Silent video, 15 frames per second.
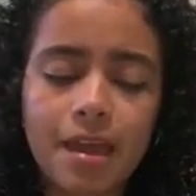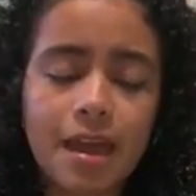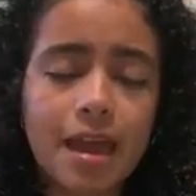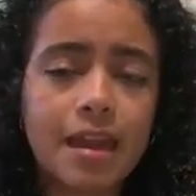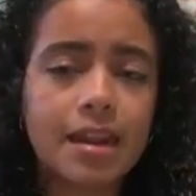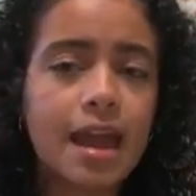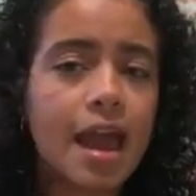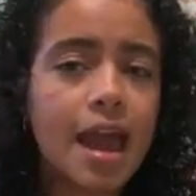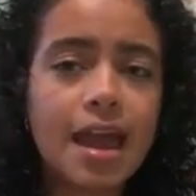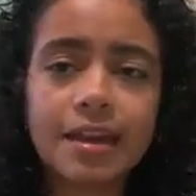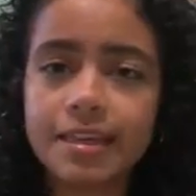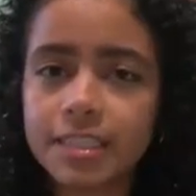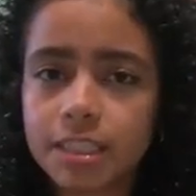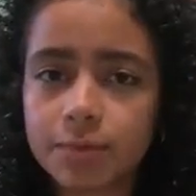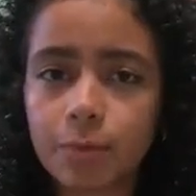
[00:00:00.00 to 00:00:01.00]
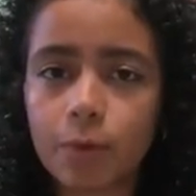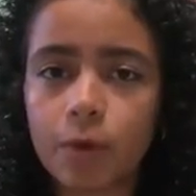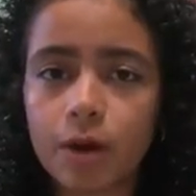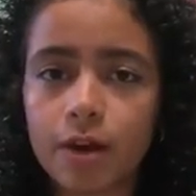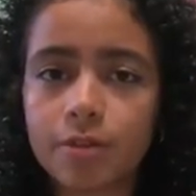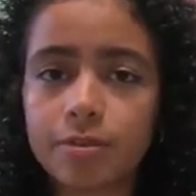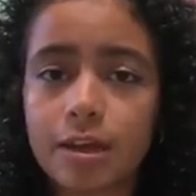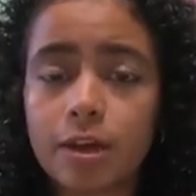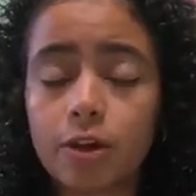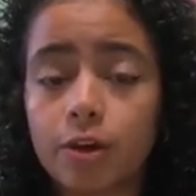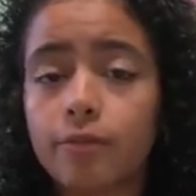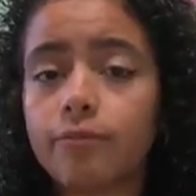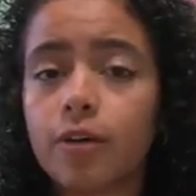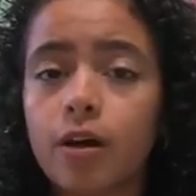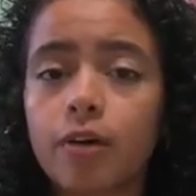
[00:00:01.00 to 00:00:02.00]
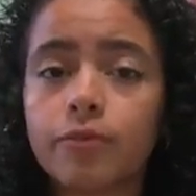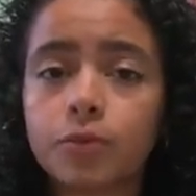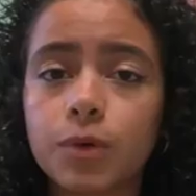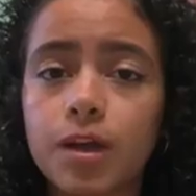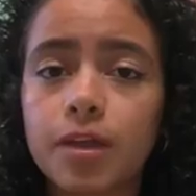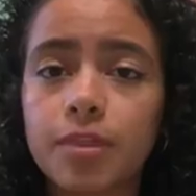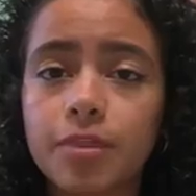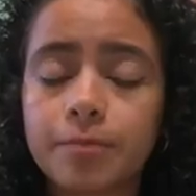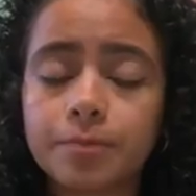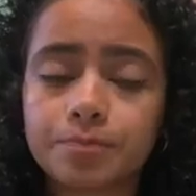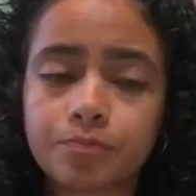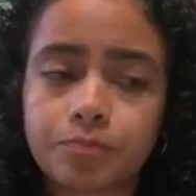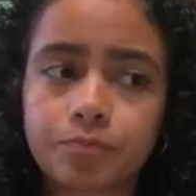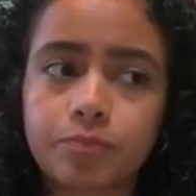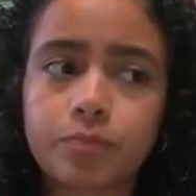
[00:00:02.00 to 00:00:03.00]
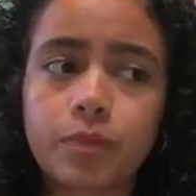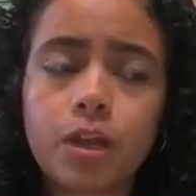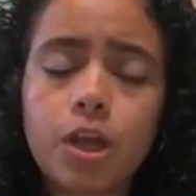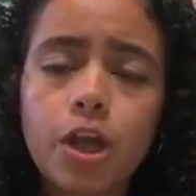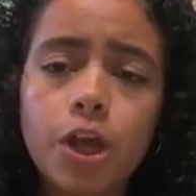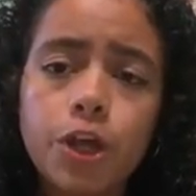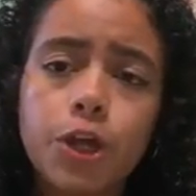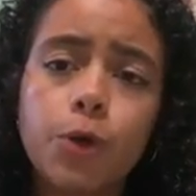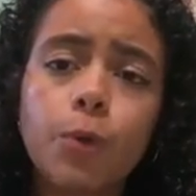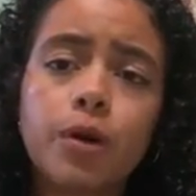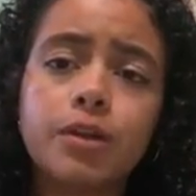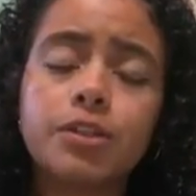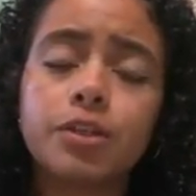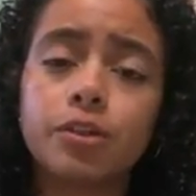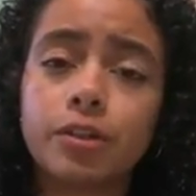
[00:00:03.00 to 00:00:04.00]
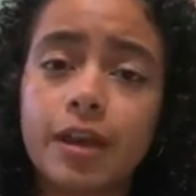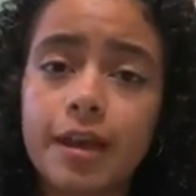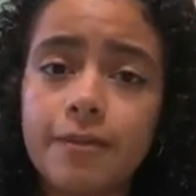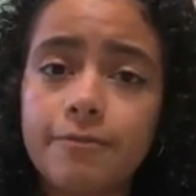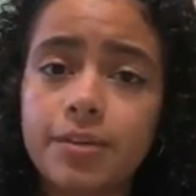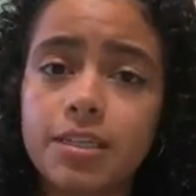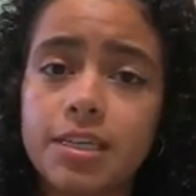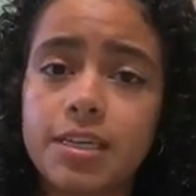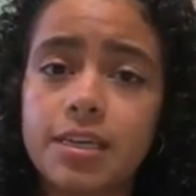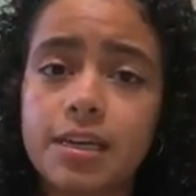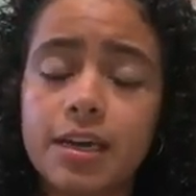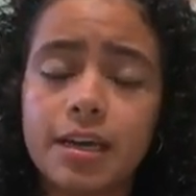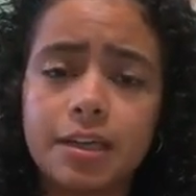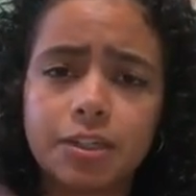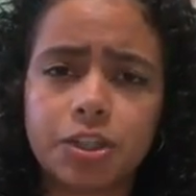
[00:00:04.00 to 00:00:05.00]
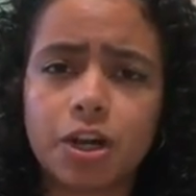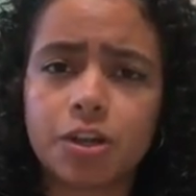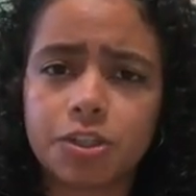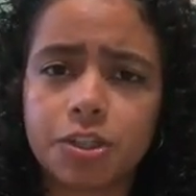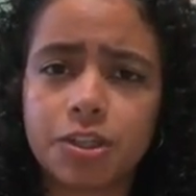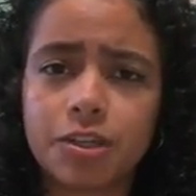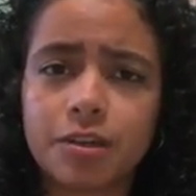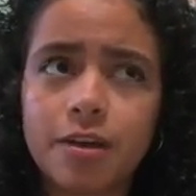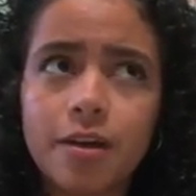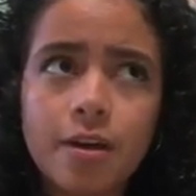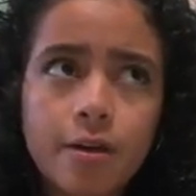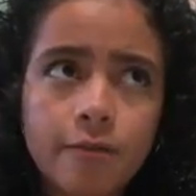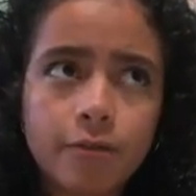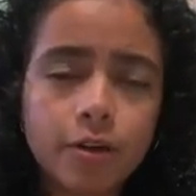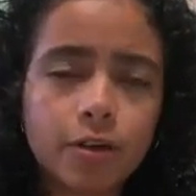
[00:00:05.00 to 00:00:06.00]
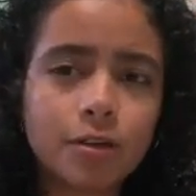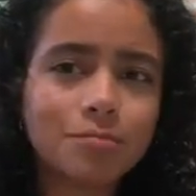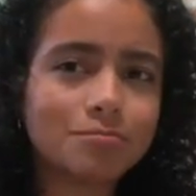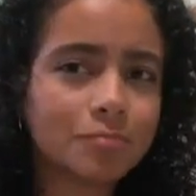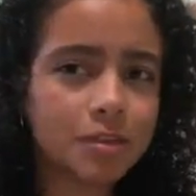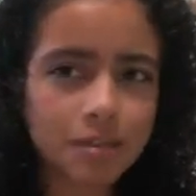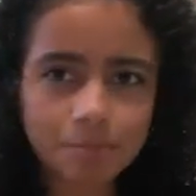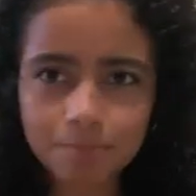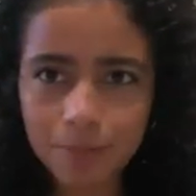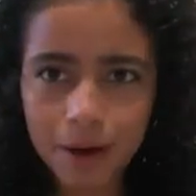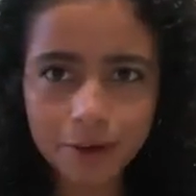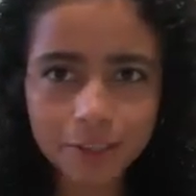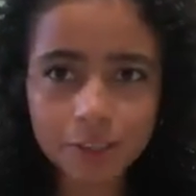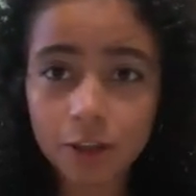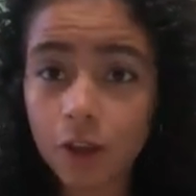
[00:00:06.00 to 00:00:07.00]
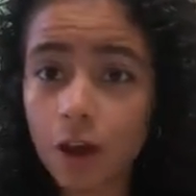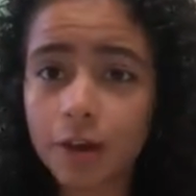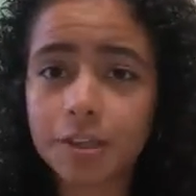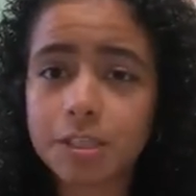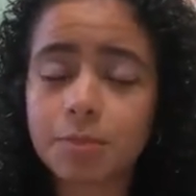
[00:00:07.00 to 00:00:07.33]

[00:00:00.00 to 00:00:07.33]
In any sport that you're involved with, you want to delay fatigue and exhaustion for about as long as